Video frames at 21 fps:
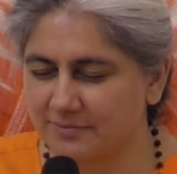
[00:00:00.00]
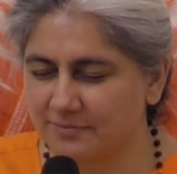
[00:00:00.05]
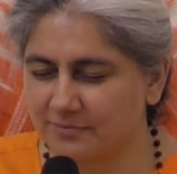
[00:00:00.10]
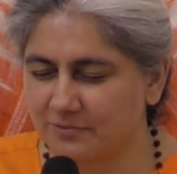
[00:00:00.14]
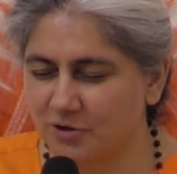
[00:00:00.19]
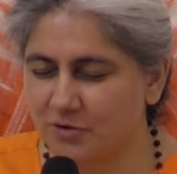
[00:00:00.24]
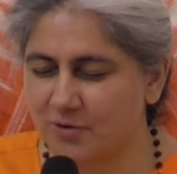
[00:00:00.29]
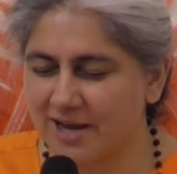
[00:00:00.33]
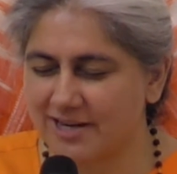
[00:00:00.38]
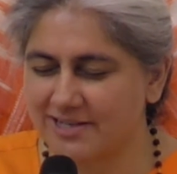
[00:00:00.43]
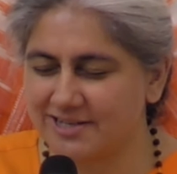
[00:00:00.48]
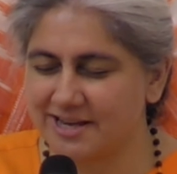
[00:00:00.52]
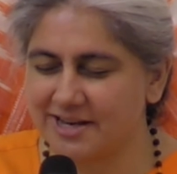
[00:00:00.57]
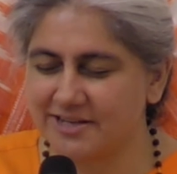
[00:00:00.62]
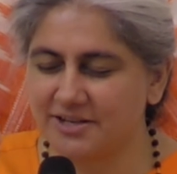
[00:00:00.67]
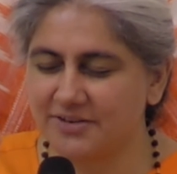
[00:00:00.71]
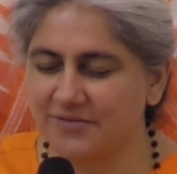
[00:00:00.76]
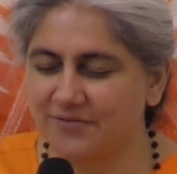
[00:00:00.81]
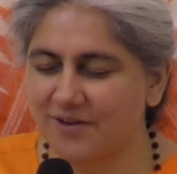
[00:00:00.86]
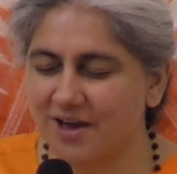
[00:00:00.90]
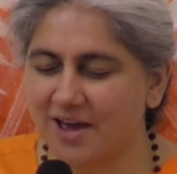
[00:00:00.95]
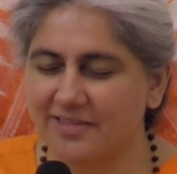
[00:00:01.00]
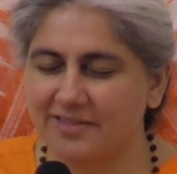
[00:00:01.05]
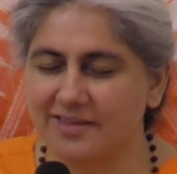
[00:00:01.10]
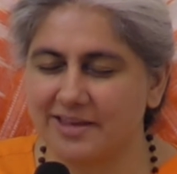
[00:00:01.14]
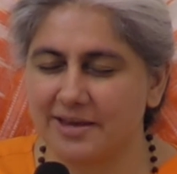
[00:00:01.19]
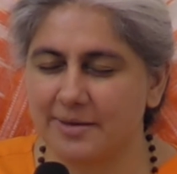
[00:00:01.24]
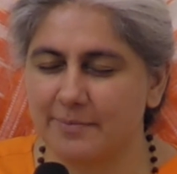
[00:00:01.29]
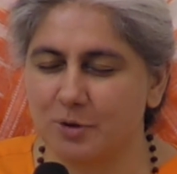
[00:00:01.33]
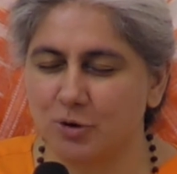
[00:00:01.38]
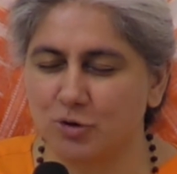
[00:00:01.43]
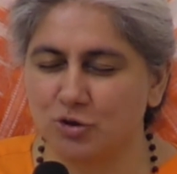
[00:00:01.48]
You identify the
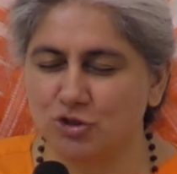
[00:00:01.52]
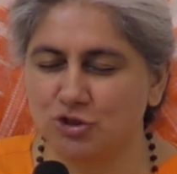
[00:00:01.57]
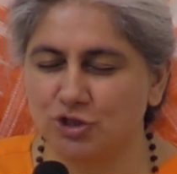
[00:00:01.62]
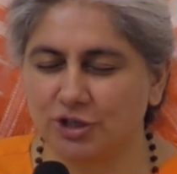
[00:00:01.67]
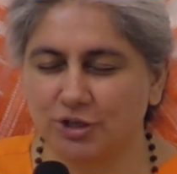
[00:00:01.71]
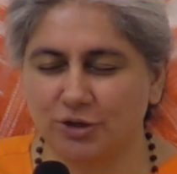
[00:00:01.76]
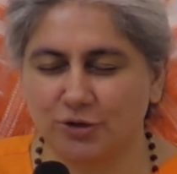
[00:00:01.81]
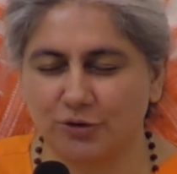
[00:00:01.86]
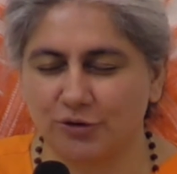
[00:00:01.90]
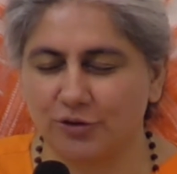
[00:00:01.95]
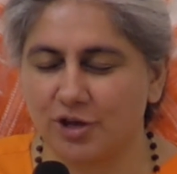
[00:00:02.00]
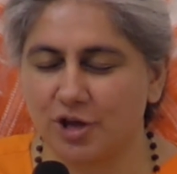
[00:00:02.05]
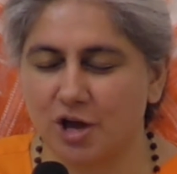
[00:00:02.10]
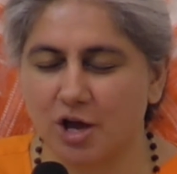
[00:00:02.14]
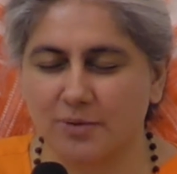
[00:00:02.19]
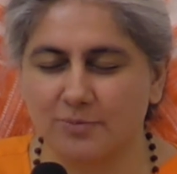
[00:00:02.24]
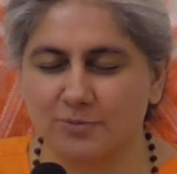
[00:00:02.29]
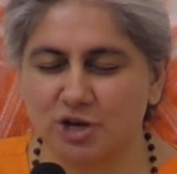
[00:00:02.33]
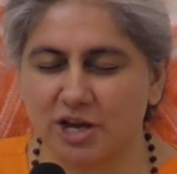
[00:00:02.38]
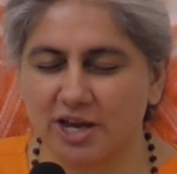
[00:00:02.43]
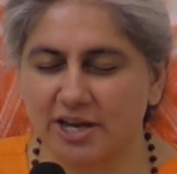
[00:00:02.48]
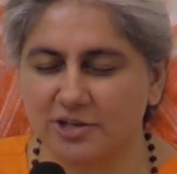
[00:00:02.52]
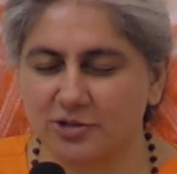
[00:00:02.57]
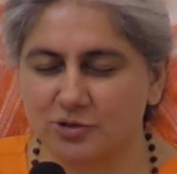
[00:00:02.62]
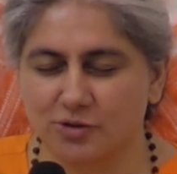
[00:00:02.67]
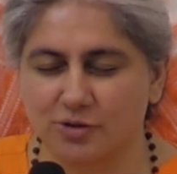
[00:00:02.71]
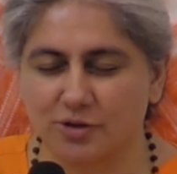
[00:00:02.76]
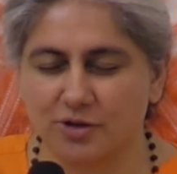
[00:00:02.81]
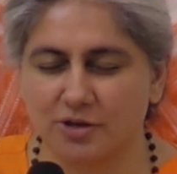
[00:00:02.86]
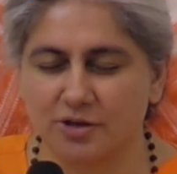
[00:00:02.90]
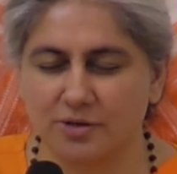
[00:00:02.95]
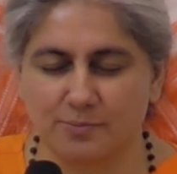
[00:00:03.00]
emotion or the object or
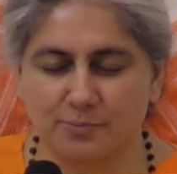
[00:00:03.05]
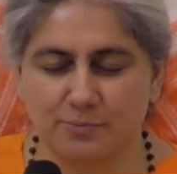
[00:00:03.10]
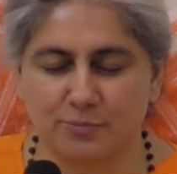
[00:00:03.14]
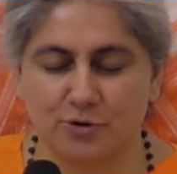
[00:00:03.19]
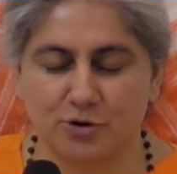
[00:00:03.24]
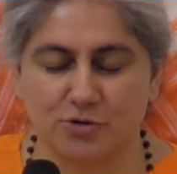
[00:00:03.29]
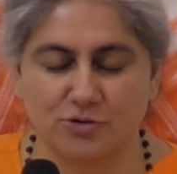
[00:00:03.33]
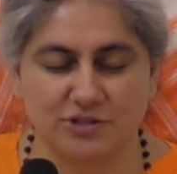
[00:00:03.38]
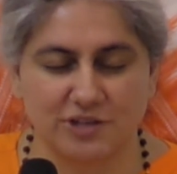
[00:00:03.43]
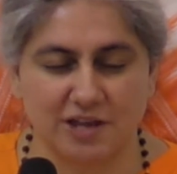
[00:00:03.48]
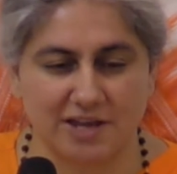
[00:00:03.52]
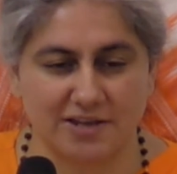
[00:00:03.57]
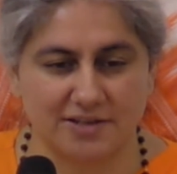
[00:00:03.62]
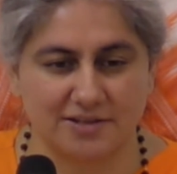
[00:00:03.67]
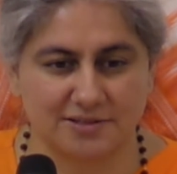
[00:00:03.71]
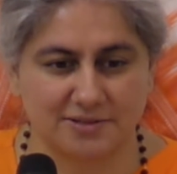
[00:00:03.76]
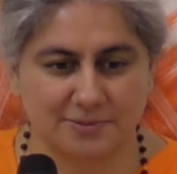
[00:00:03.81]
the process.